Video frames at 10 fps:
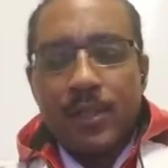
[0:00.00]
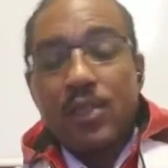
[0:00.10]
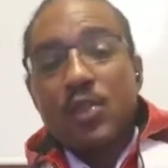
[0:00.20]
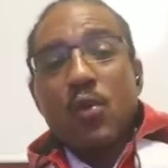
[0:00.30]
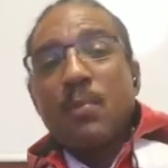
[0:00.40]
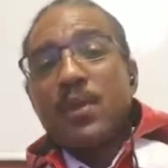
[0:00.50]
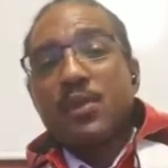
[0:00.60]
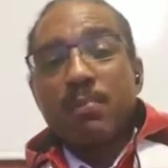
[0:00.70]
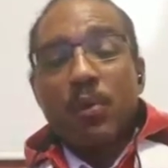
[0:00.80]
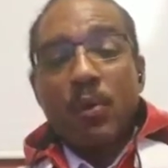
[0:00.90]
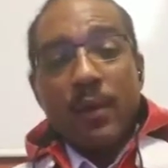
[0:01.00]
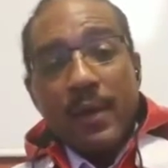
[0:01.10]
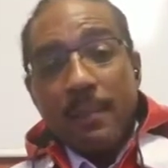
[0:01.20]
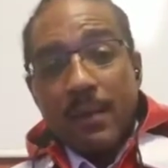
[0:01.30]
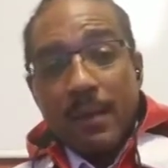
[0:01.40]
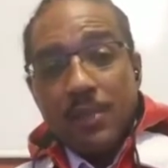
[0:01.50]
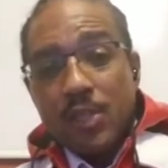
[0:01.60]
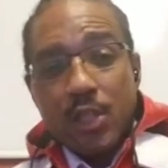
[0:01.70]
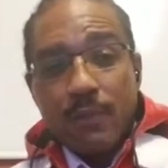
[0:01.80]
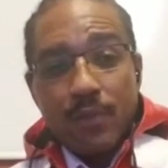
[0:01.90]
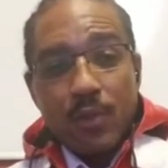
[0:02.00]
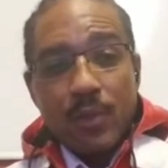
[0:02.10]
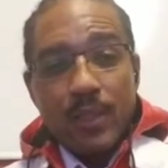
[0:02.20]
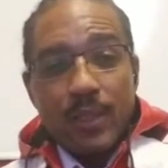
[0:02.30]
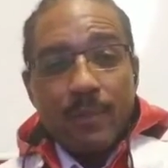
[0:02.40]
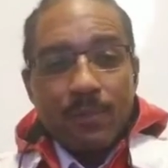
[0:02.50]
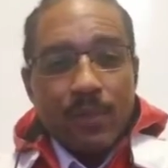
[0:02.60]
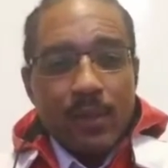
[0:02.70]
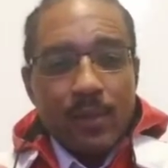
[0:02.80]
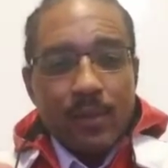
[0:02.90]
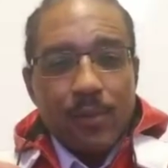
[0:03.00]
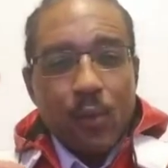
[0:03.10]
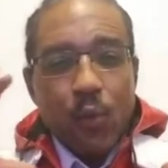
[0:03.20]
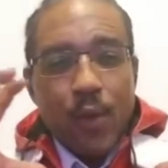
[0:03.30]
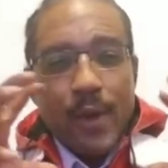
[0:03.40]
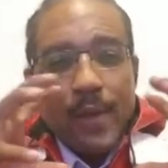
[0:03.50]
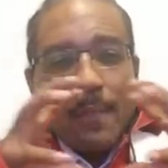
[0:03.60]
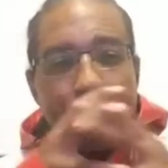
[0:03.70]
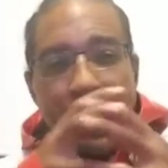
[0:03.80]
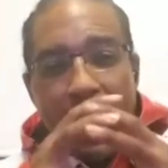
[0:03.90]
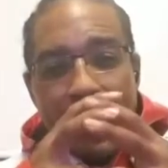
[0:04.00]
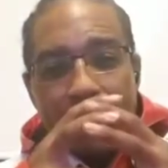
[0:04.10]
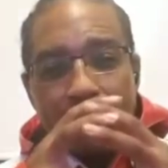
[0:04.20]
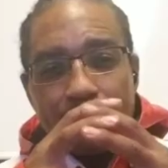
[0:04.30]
There's so much more, but I'm just giving you a little cram pack